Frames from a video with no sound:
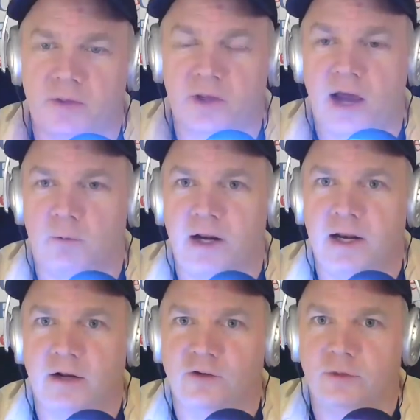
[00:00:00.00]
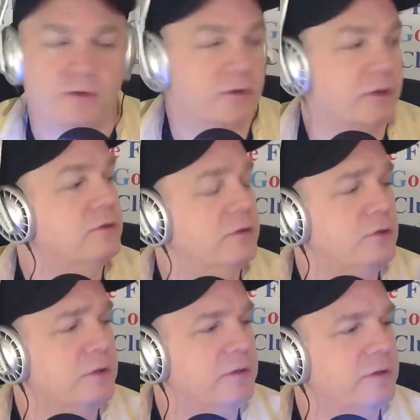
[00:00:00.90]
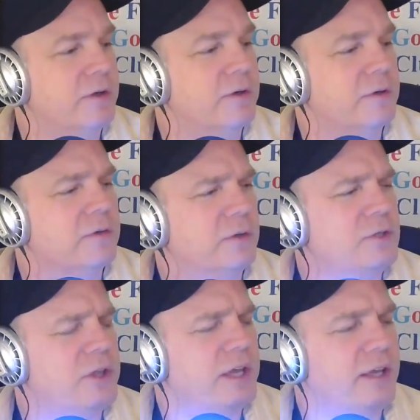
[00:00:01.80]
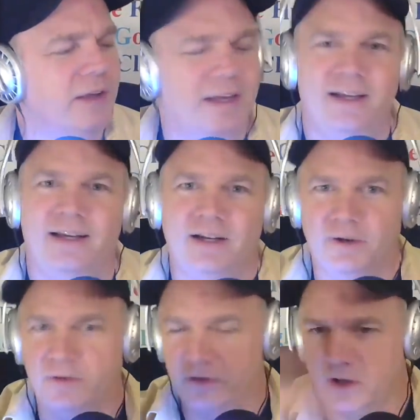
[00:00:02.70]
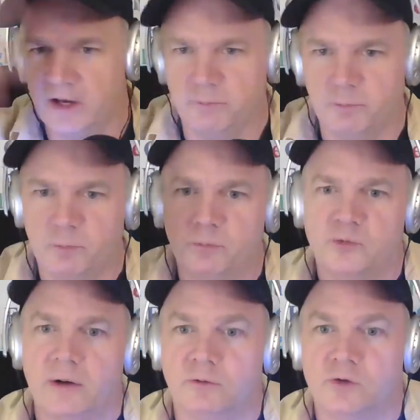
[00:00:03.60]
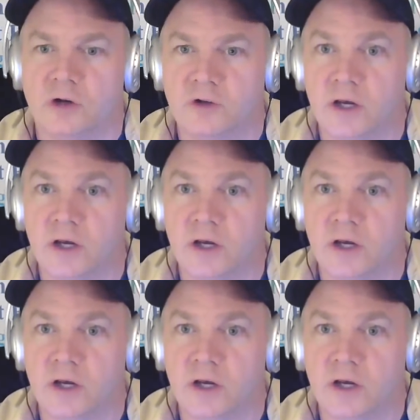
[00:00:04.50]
the guy right next to him is like, don't you you know don't you think you know? And then the guy draw, draws a